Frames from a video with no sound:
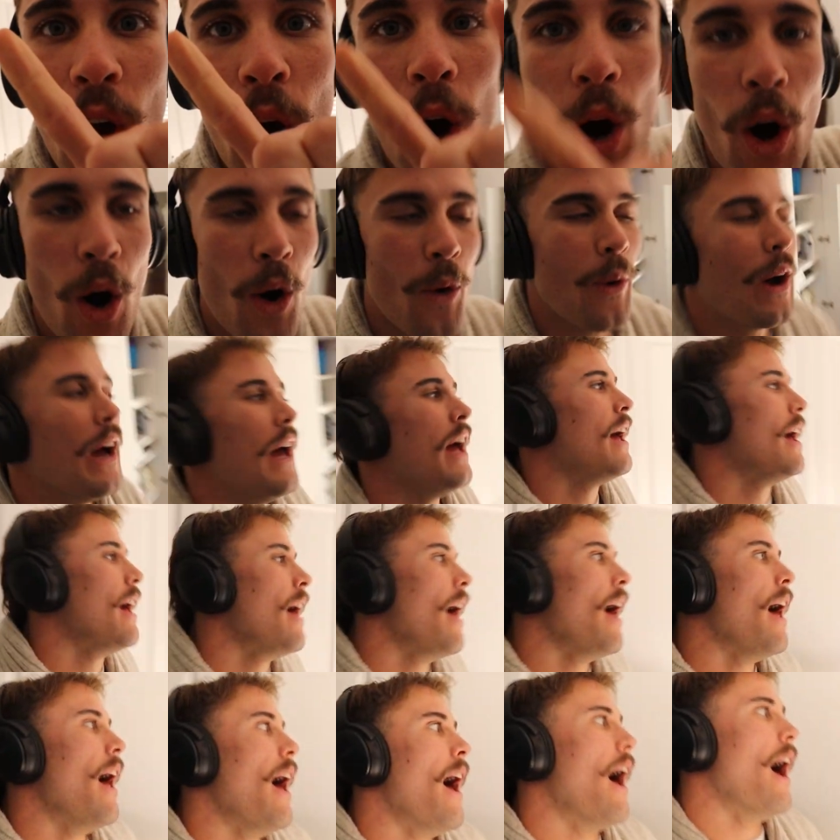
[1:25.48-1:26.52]
go!
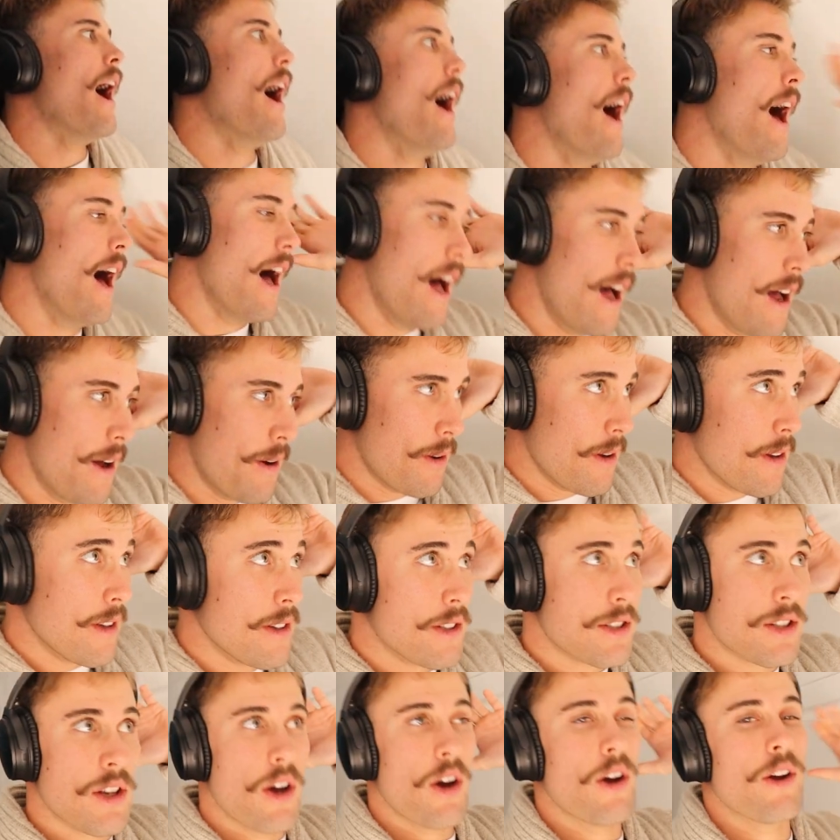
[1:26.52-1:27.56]

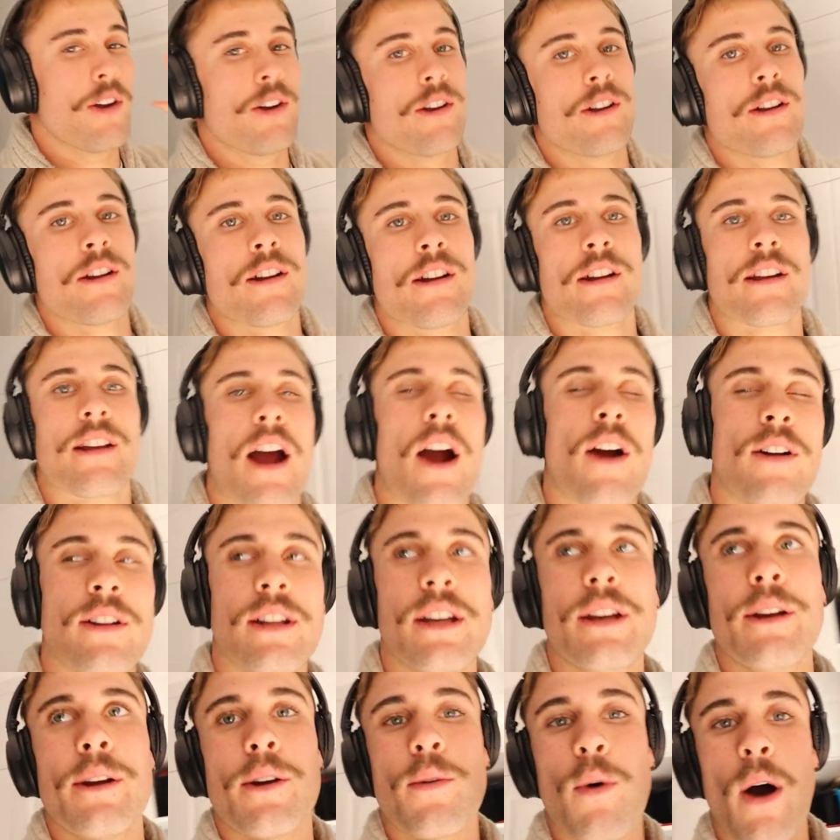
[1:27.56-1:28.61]
So
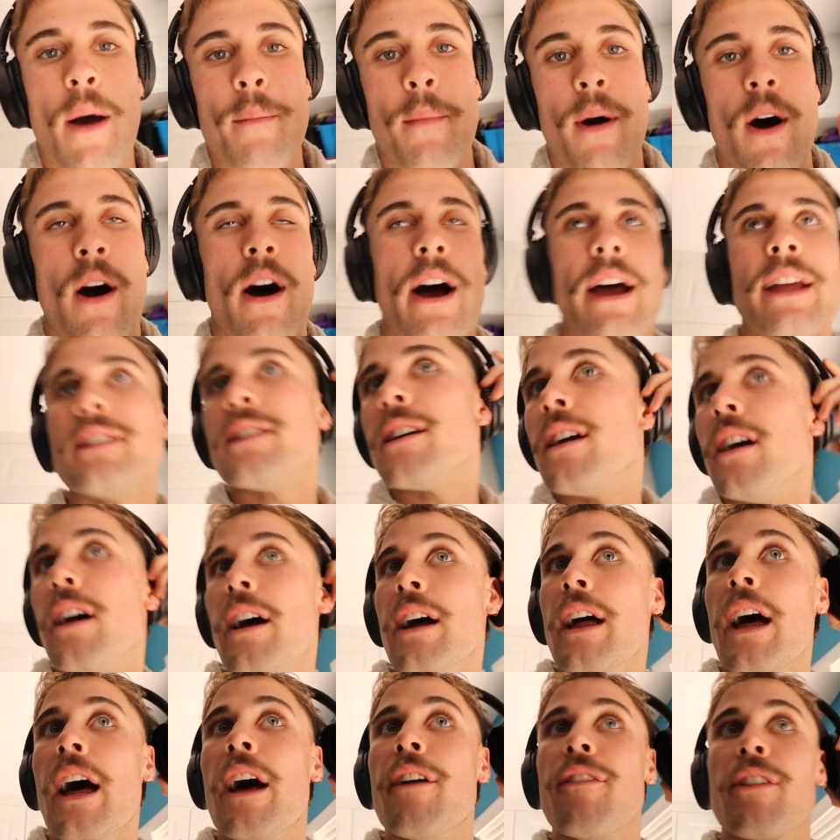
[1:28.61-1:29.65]
currently quite behind.
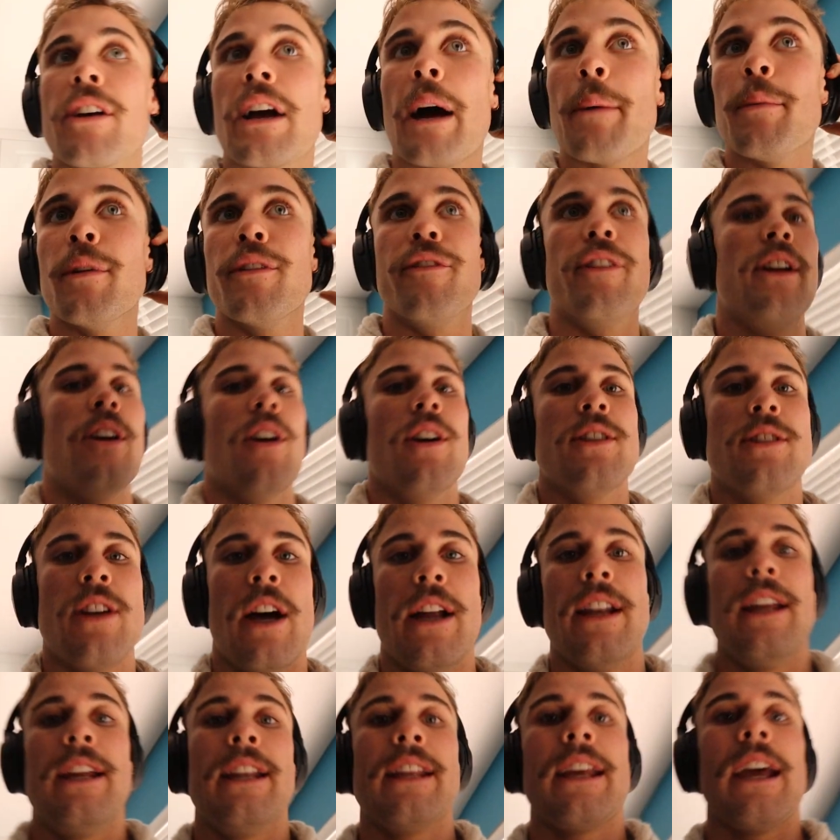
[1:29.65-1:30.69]
I have a couple of videos
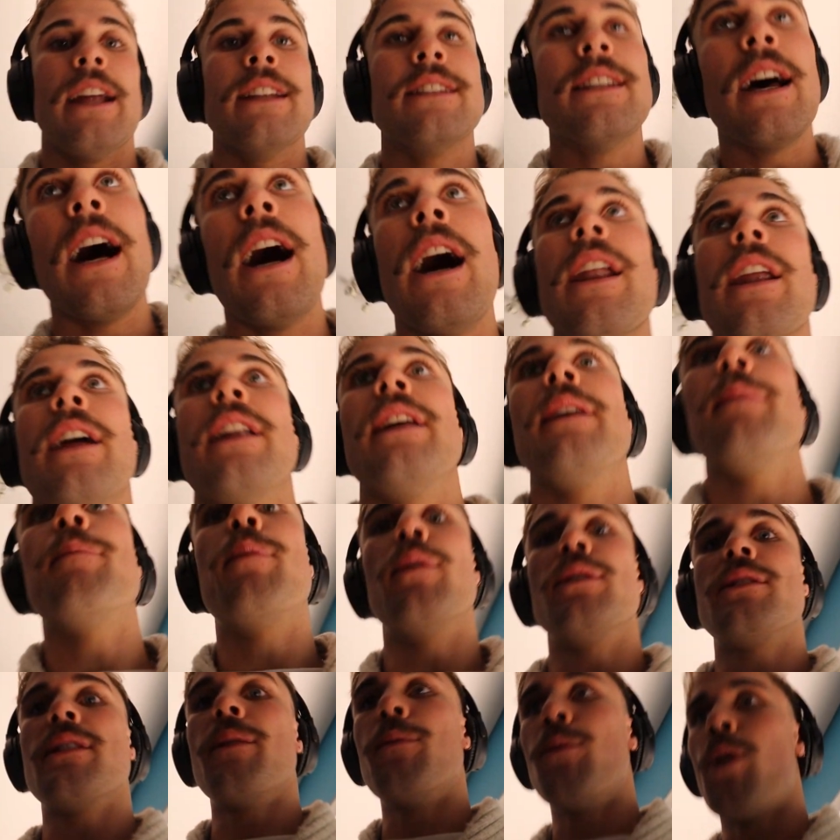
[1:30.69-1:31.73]
I need to get done. I need to
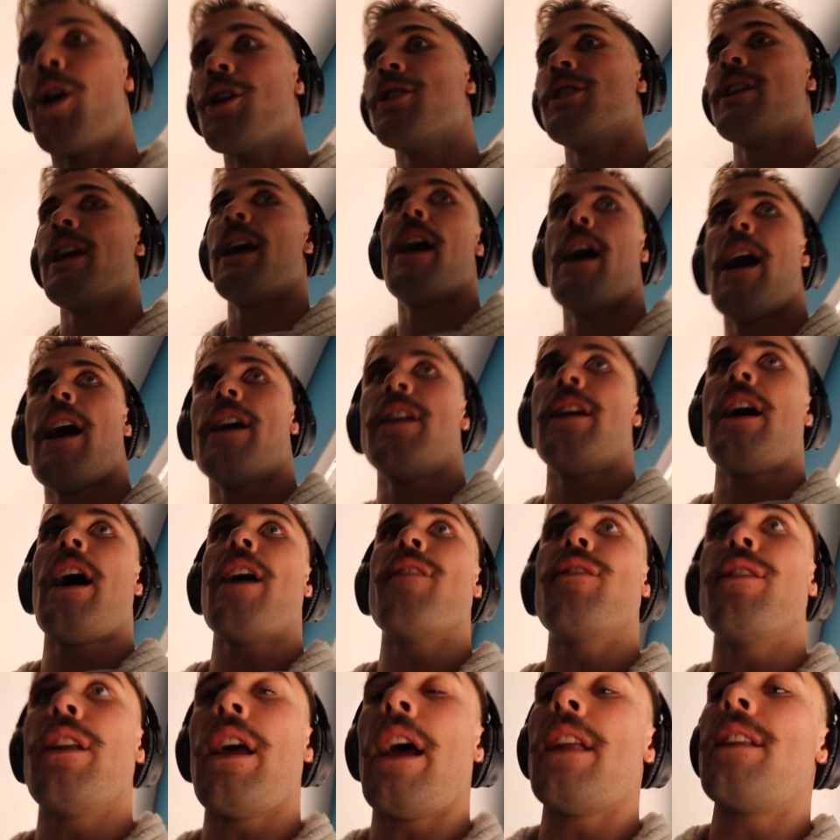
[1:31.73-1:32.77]
put some washing out and I
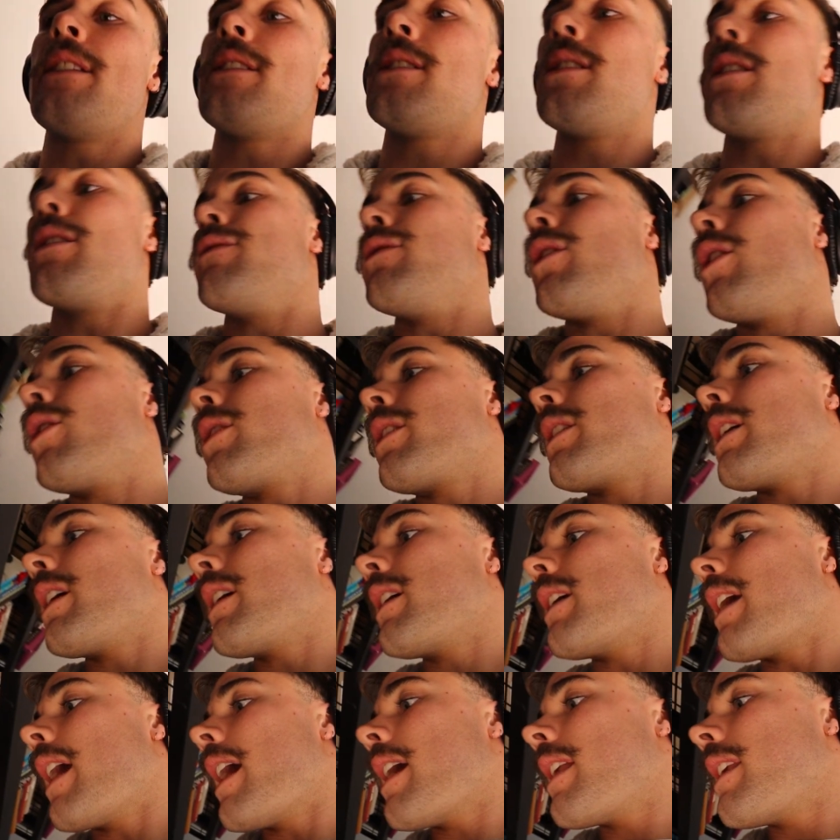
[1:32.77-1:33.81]
haven't edited the vlog
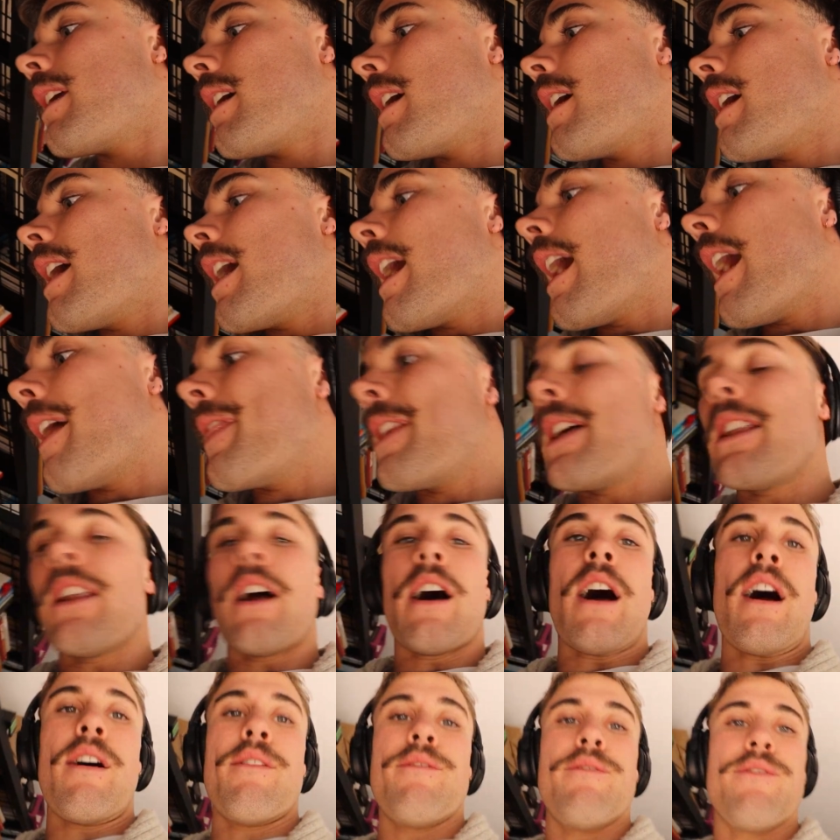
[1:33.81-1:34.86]
yet. And then
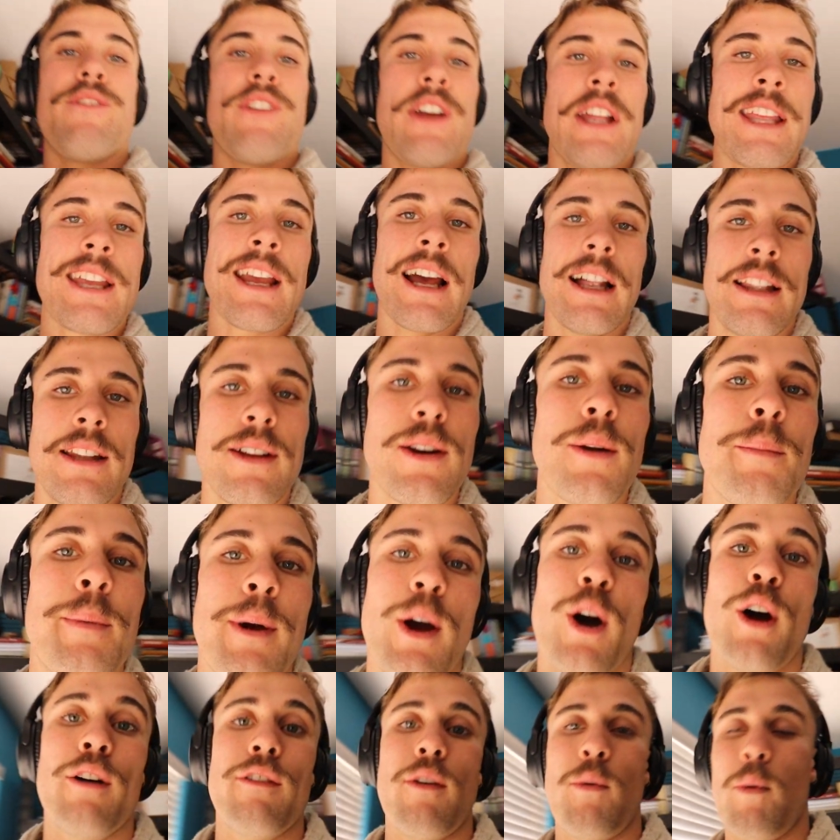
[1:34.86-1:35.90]
I'm feeling a little
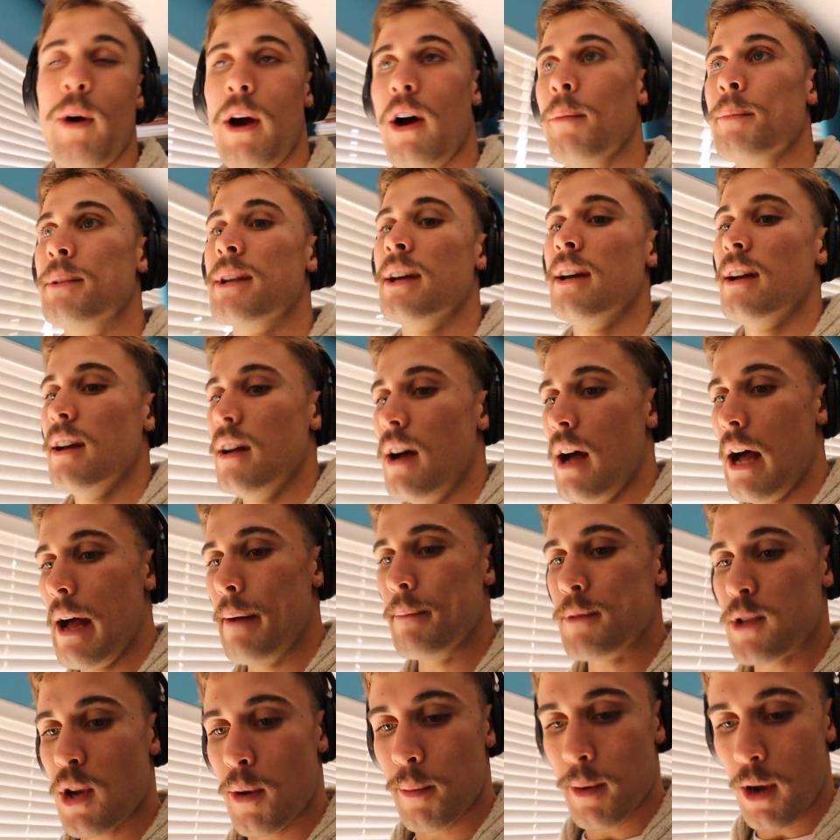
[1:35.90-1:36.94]
bit overwhelmed,
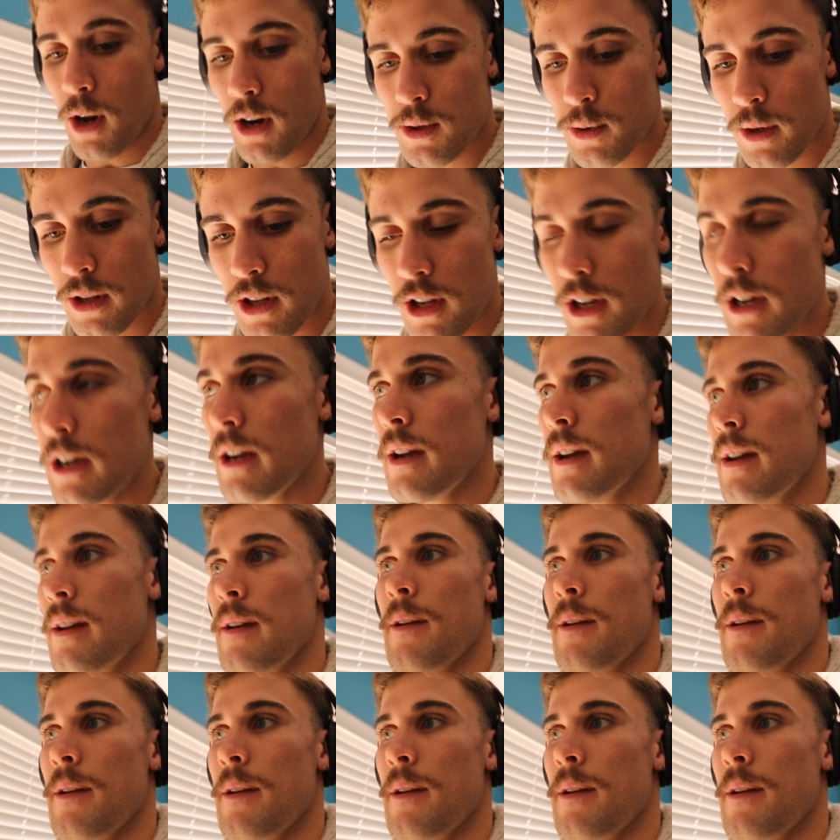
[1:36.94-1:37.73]
to be honest with you.